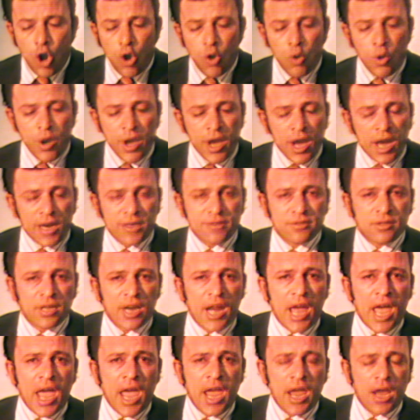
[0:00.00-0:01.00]
We are
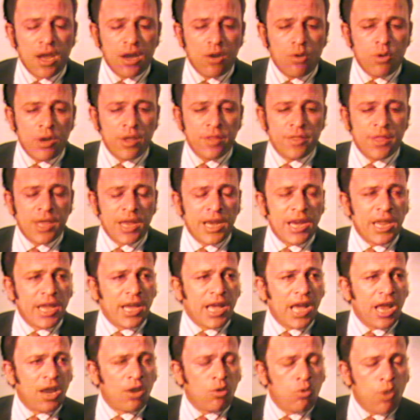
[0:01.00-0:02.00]
trying with the
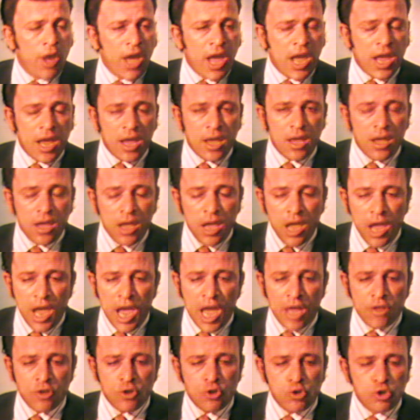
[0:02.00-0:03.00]
legal way,
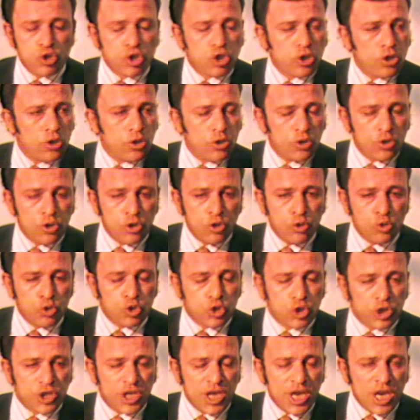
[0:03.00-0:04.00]
and you you
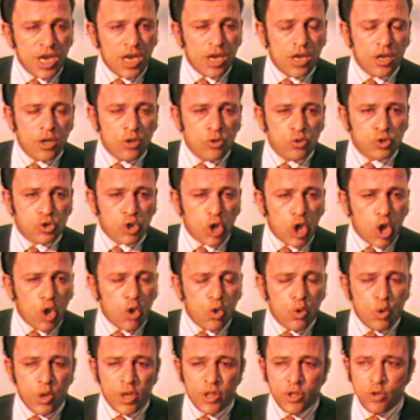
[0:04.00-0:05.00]
see you saw
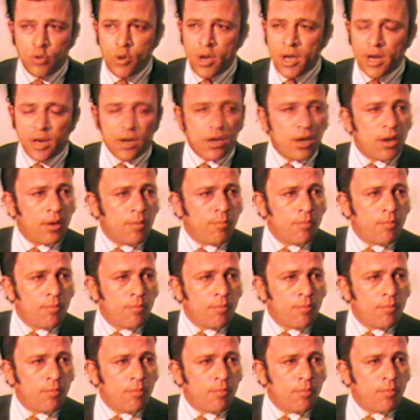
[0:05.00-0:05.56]
with your